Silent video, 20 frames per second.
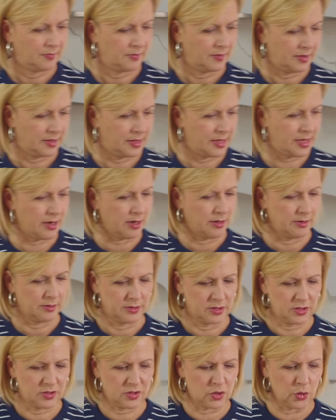There,
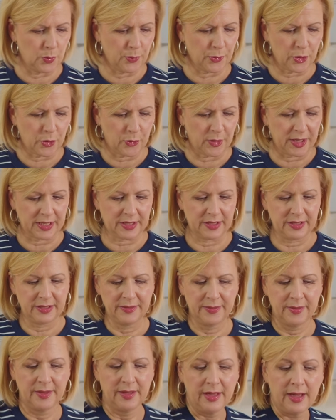super quick.
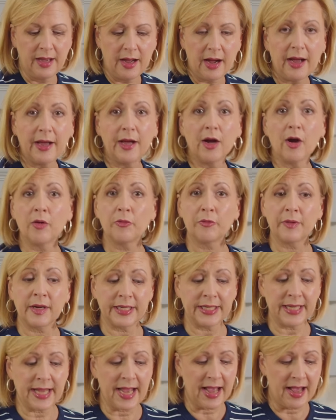I
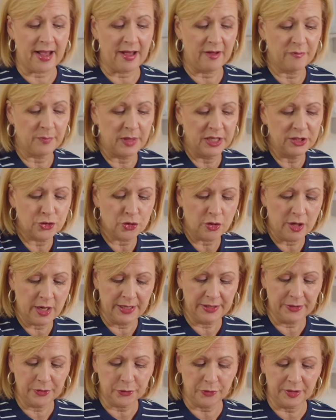already have my dry
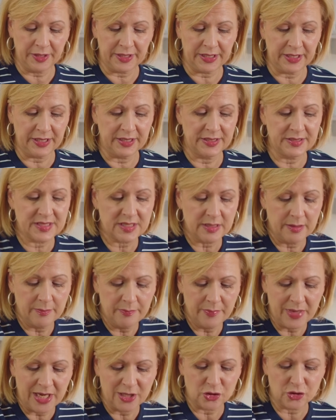ingredients
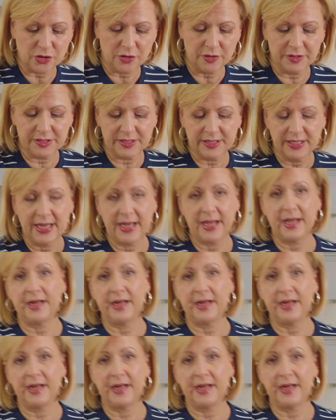measured, and